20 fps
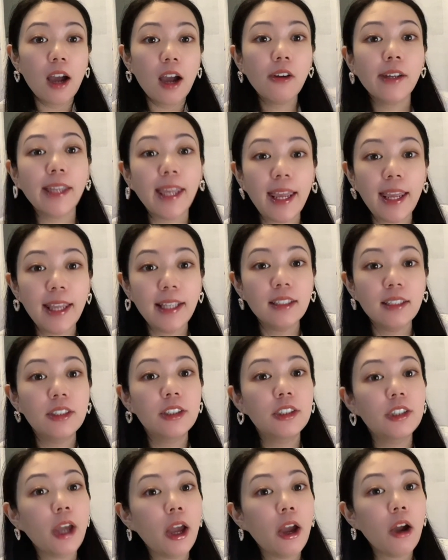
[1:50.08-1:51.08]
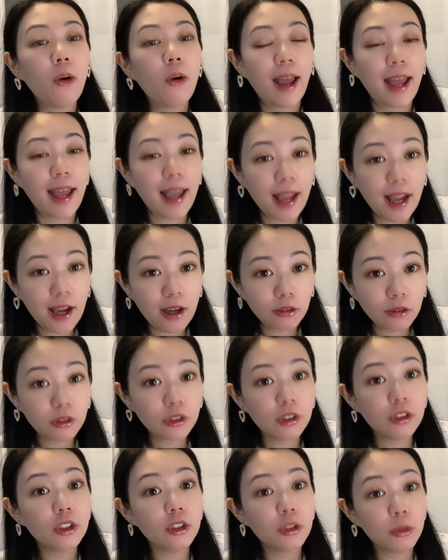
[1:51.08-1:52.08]
Okay, so how
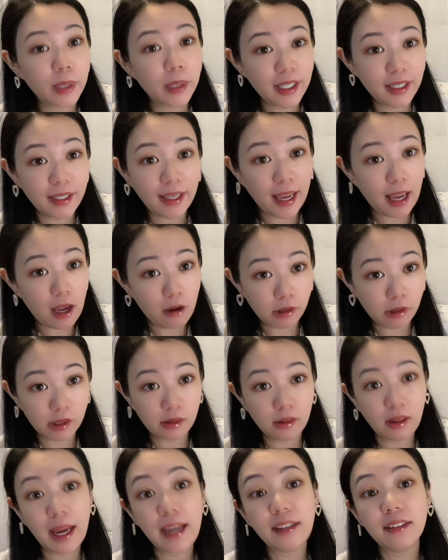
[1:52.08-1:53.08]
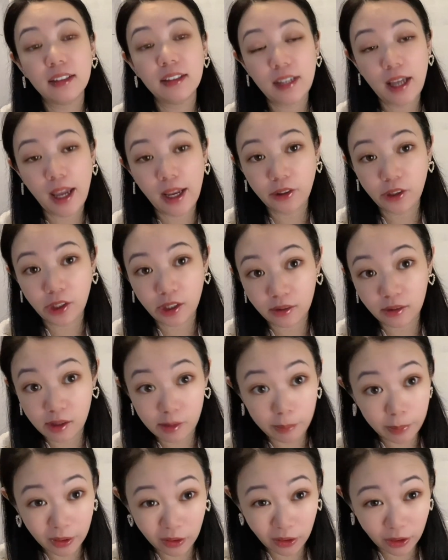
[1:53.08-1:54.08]
do we calculate the 10-year
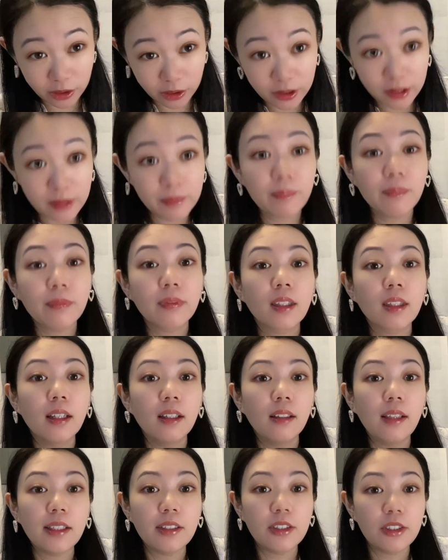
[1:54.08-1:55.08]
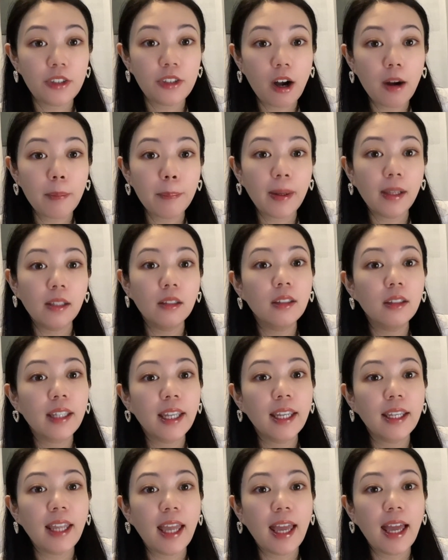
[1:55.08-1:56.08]
luck pillars? Let's start by
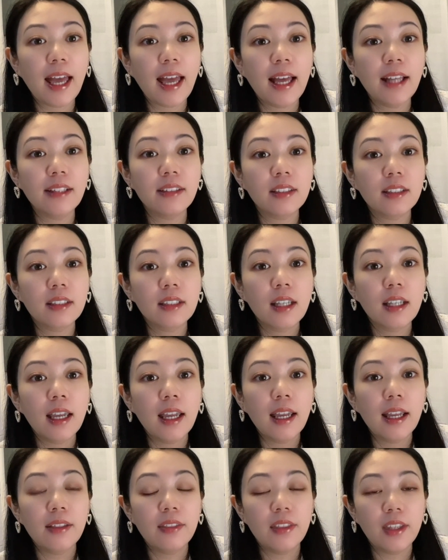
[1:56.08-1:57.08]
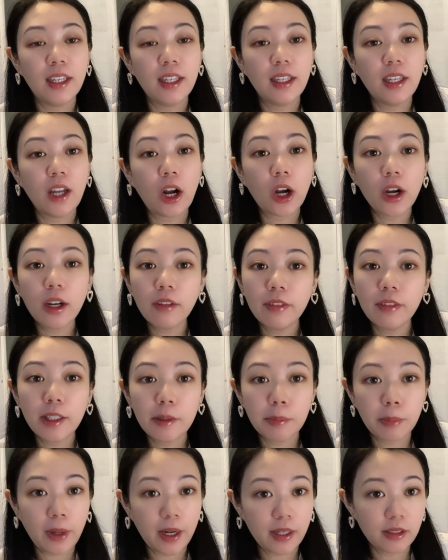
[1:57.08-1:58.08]
looking at the
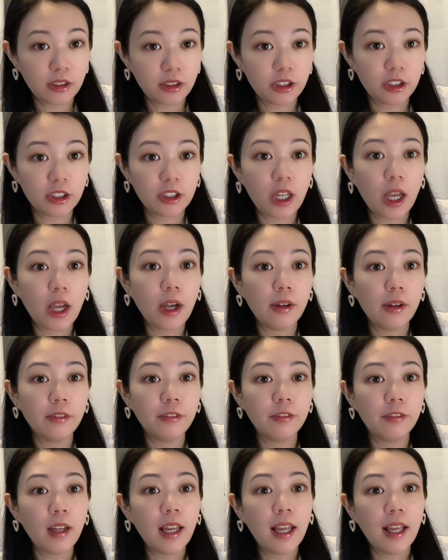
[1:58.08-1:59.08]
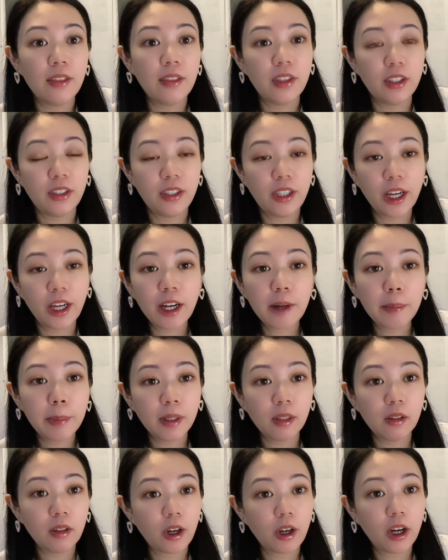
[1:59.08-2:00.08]
earthly branch of the year
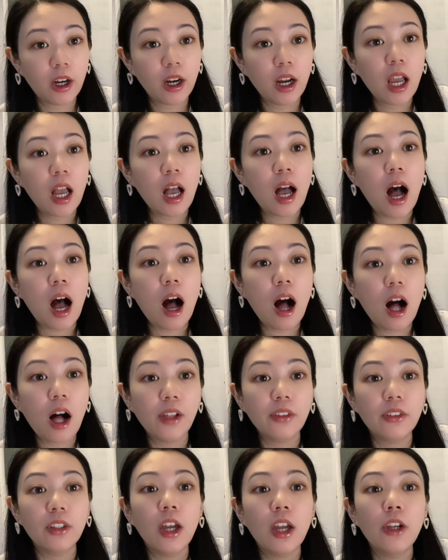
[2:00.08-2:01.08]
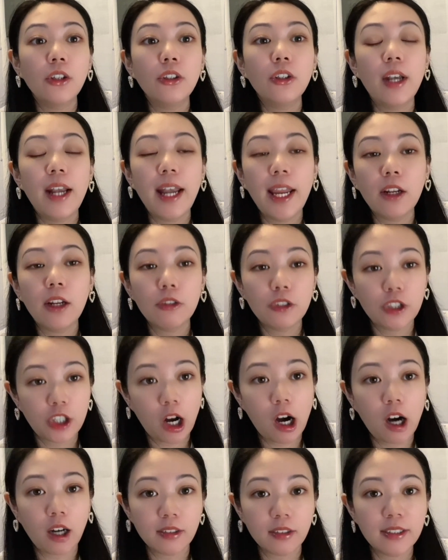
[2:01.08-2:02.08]
pillar on your natal
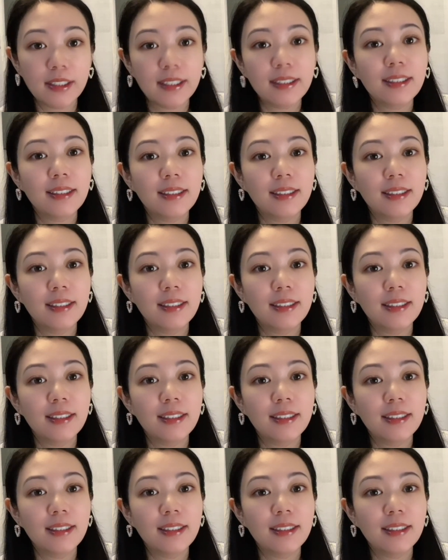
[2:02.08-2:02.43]
chart.